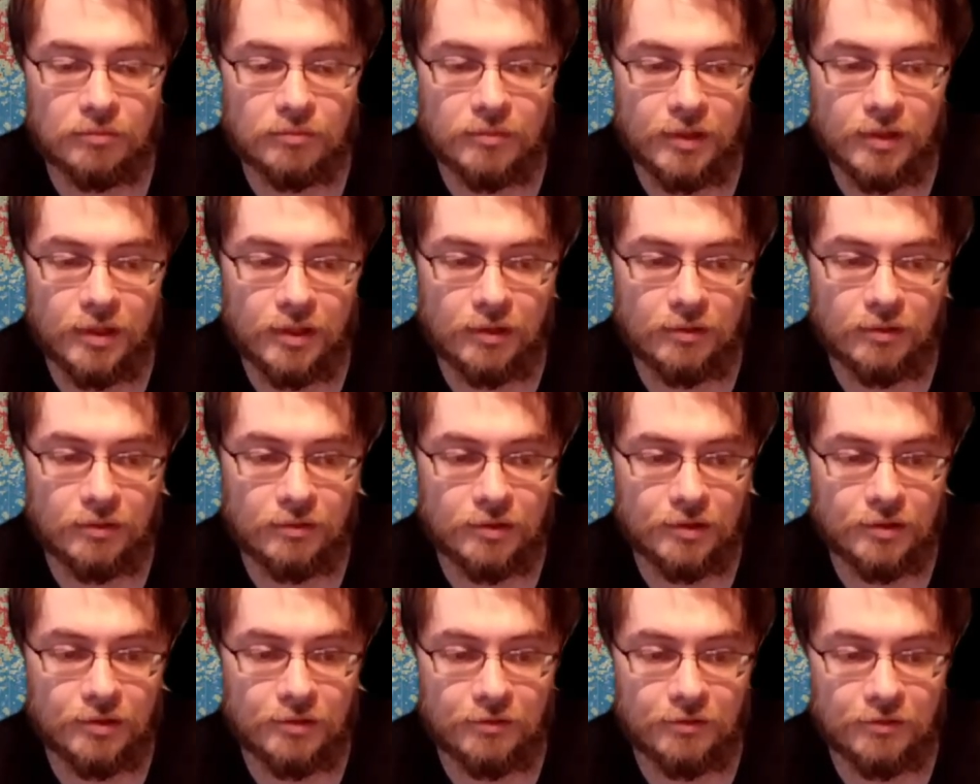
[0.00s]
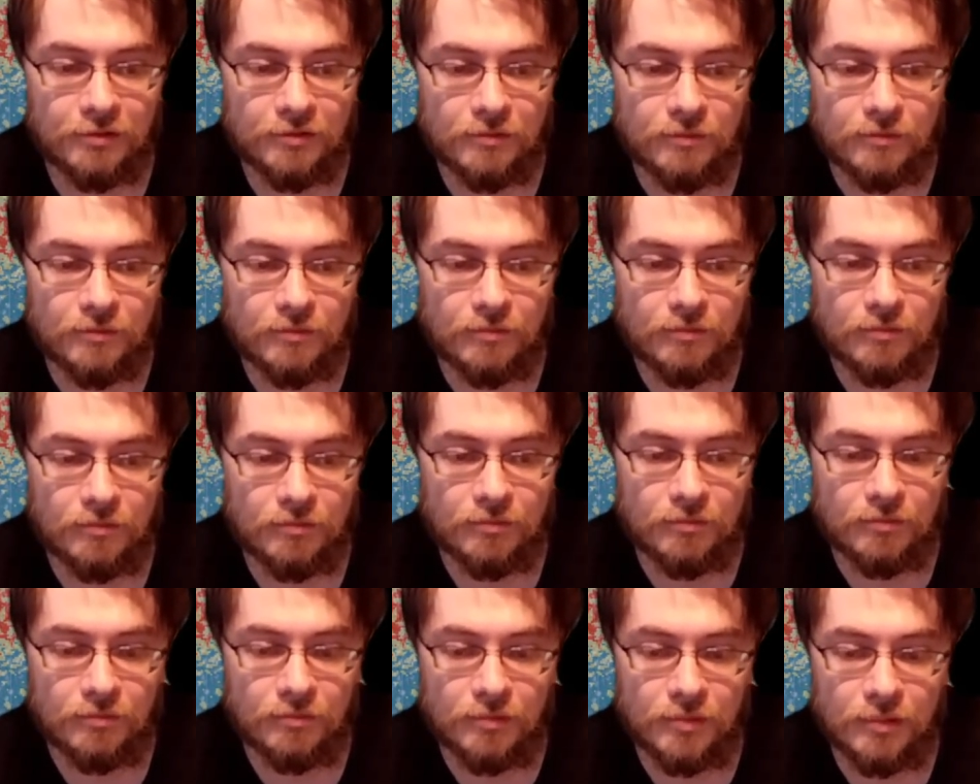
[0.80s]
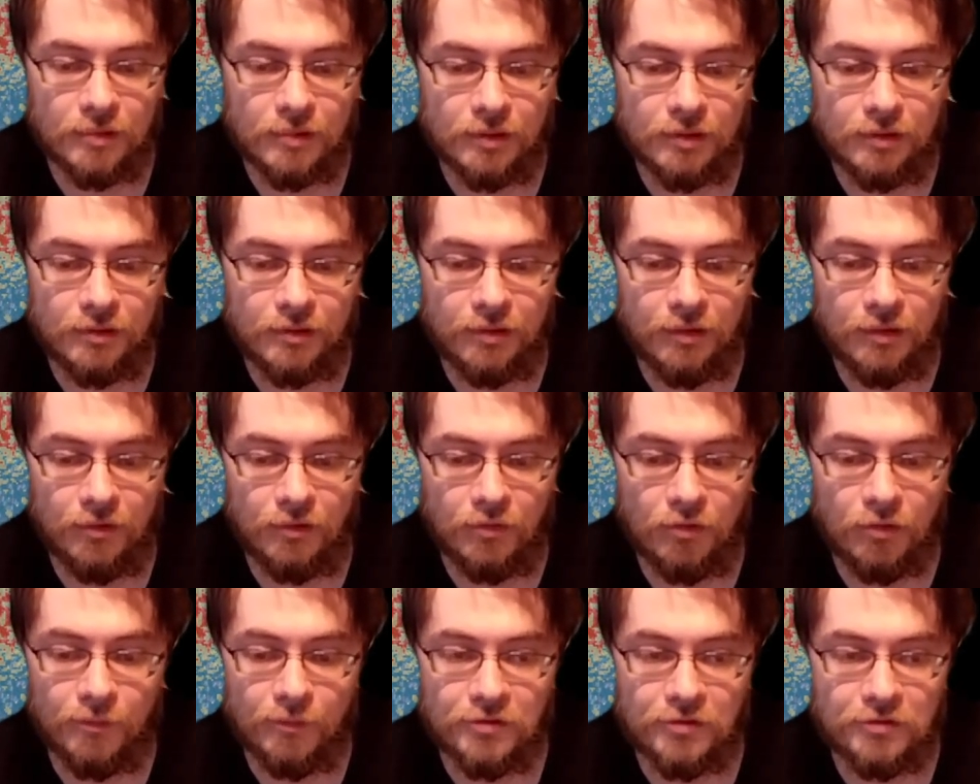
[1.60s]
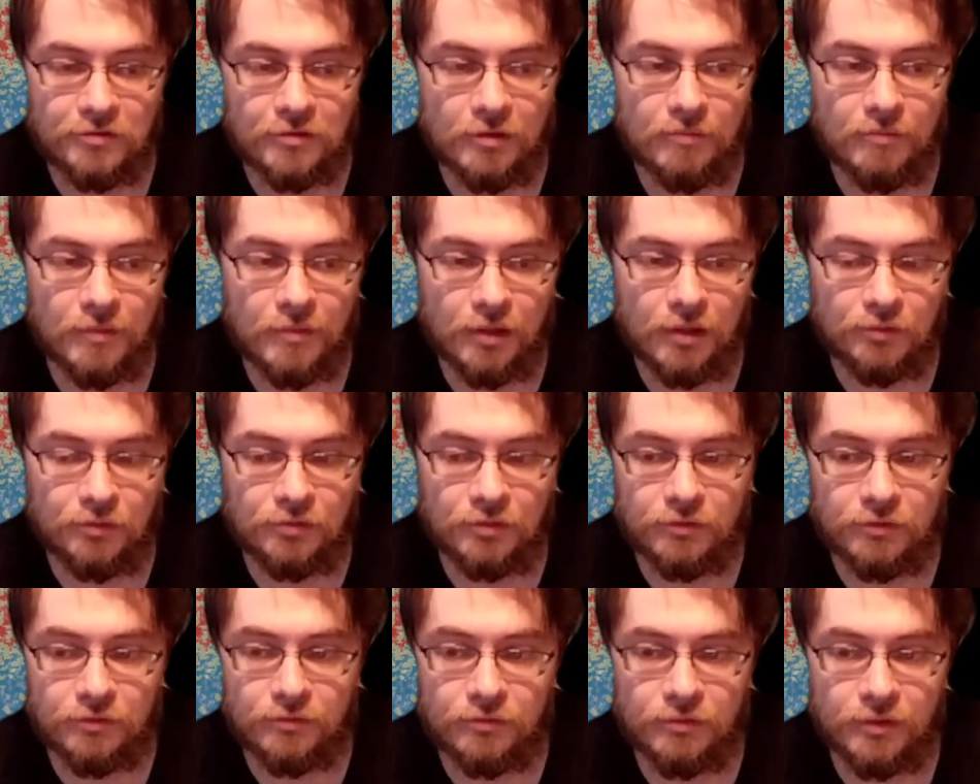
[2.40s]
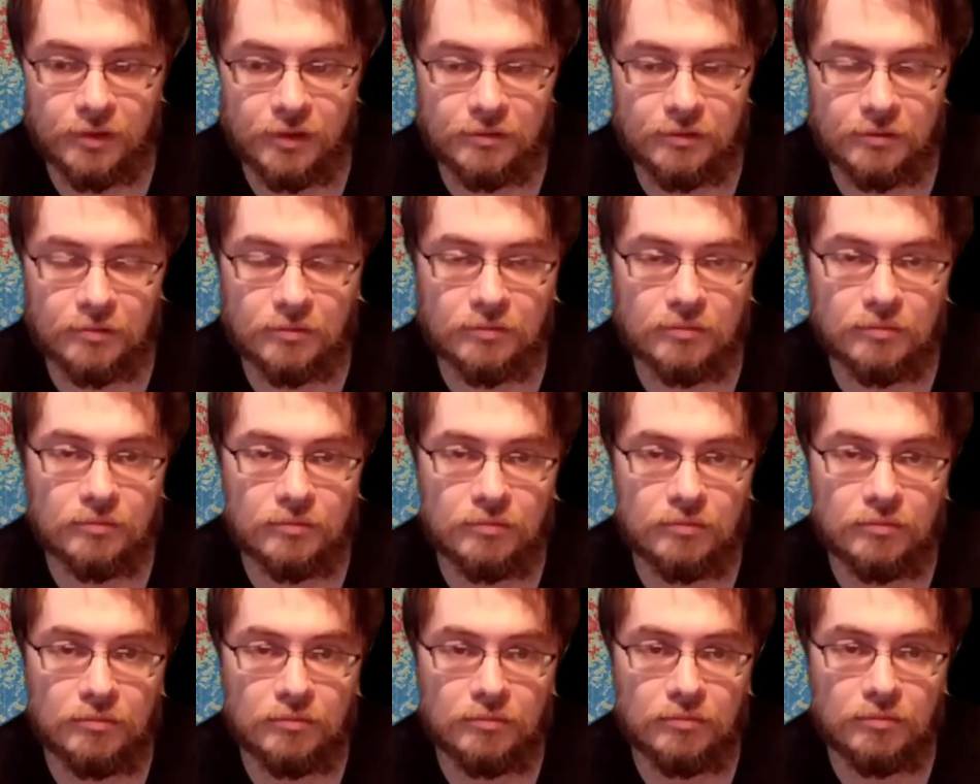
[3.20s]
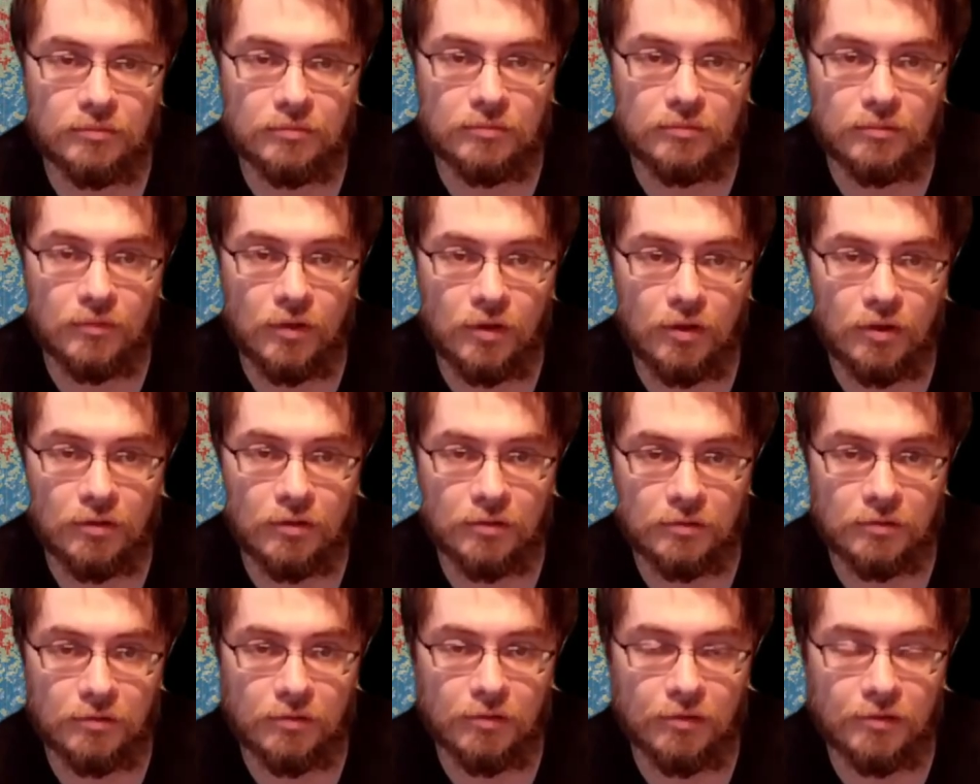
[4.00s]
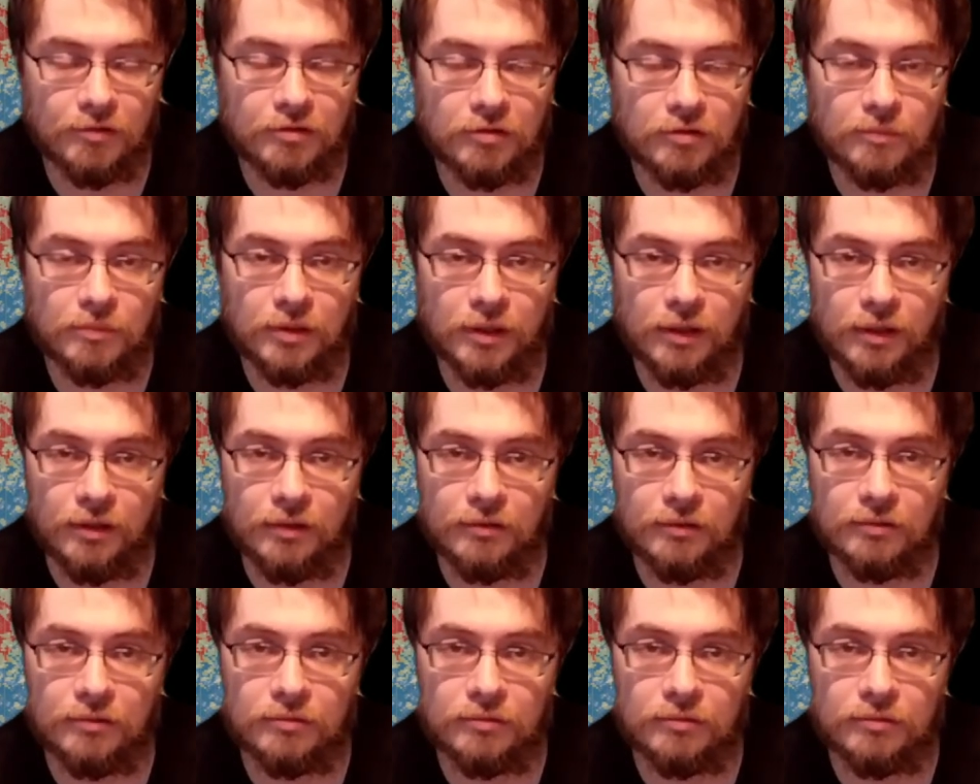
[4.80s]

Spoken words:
And it is an enormous amount of red all across the planet.